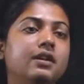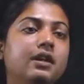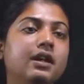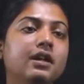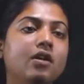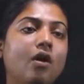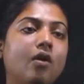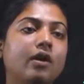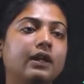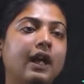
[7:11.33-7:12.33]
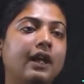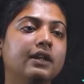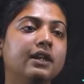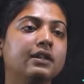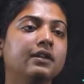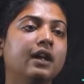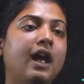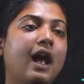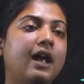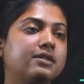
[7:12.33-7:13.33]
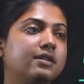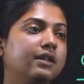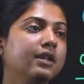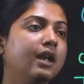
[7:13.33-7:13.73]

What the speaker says: inorganic acid.